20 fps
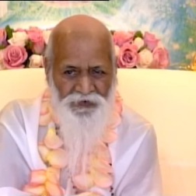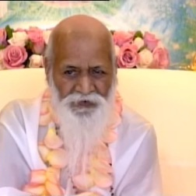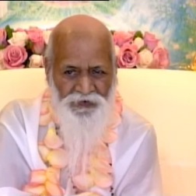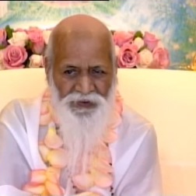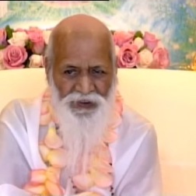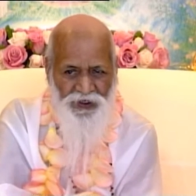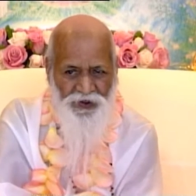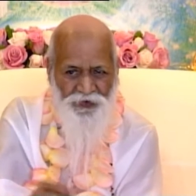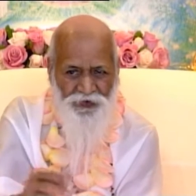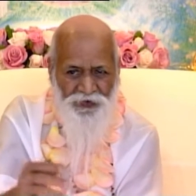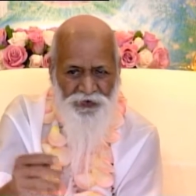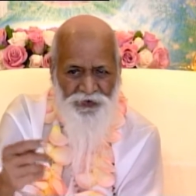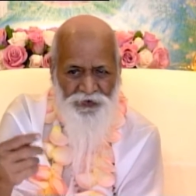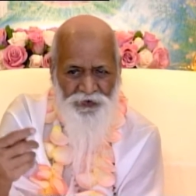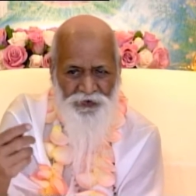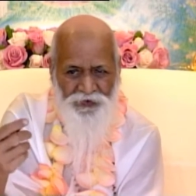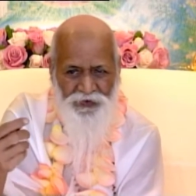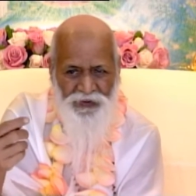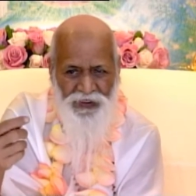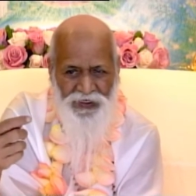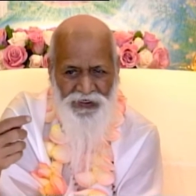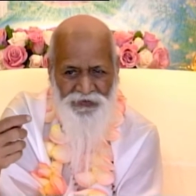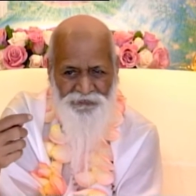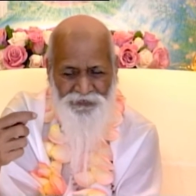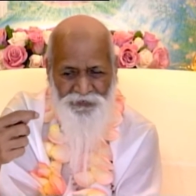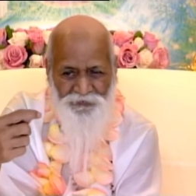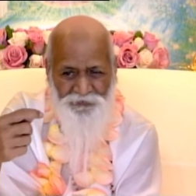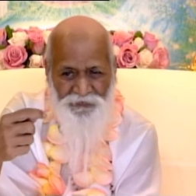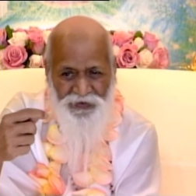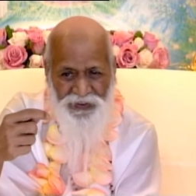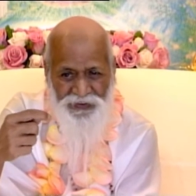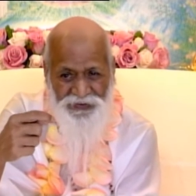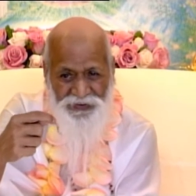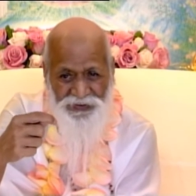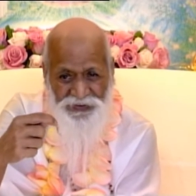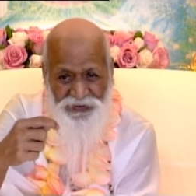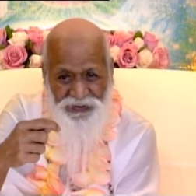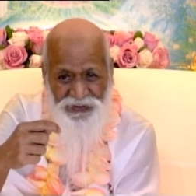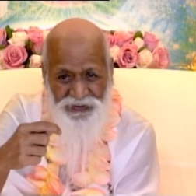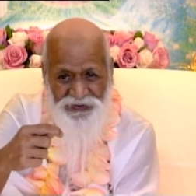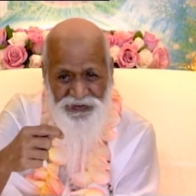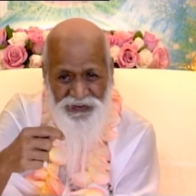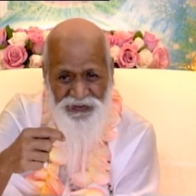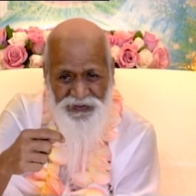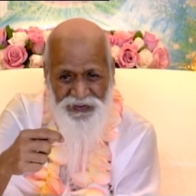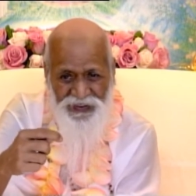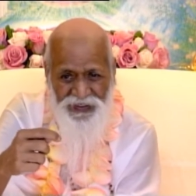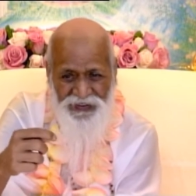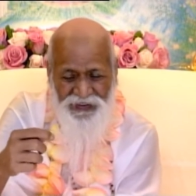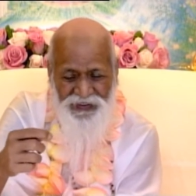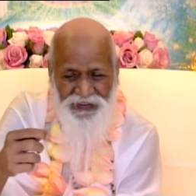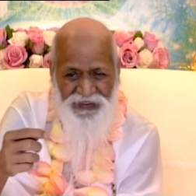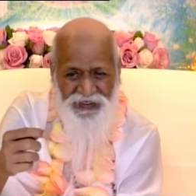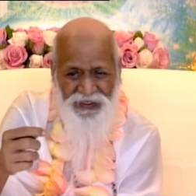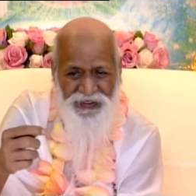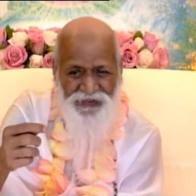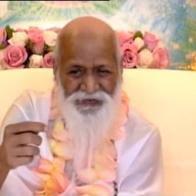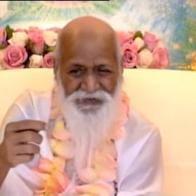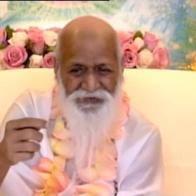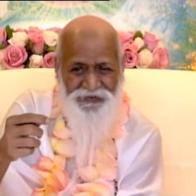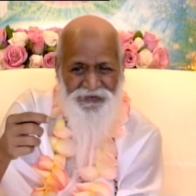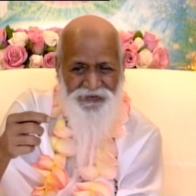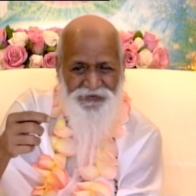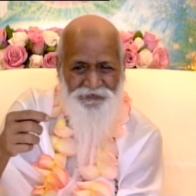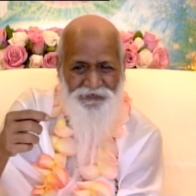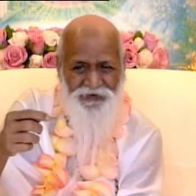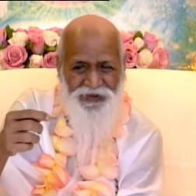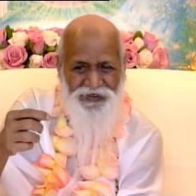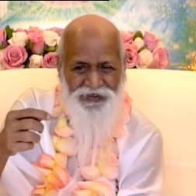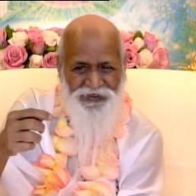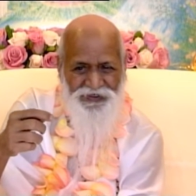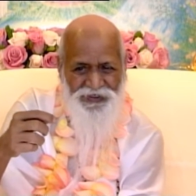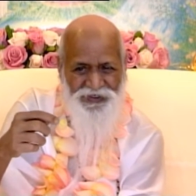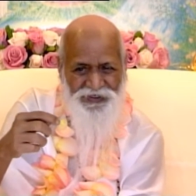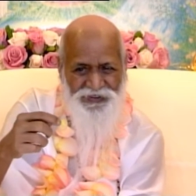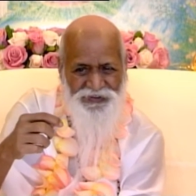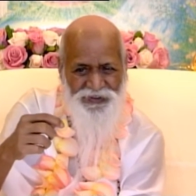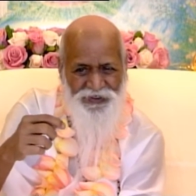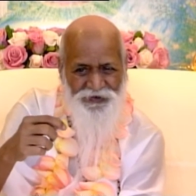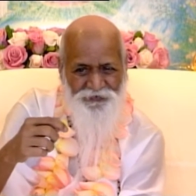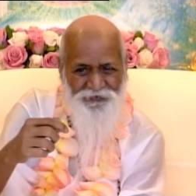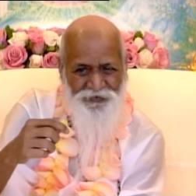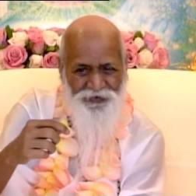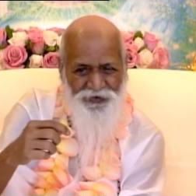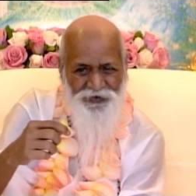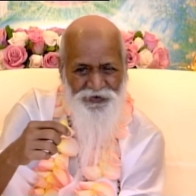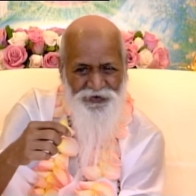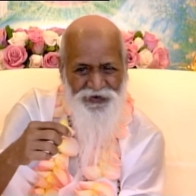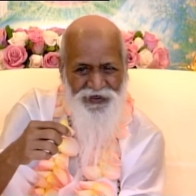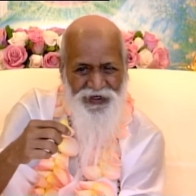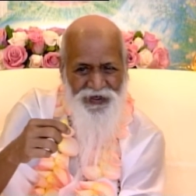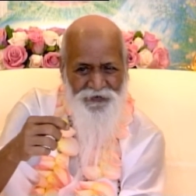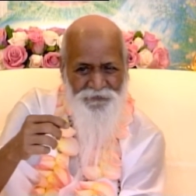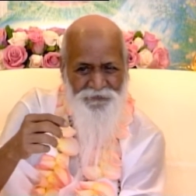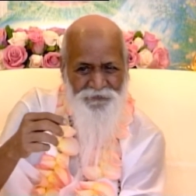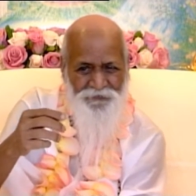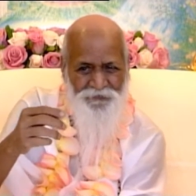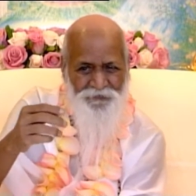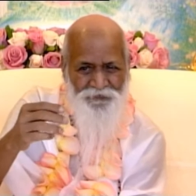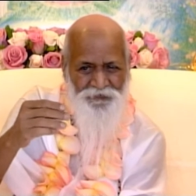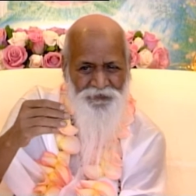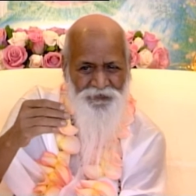Now, our meditation, analyze this meditation program,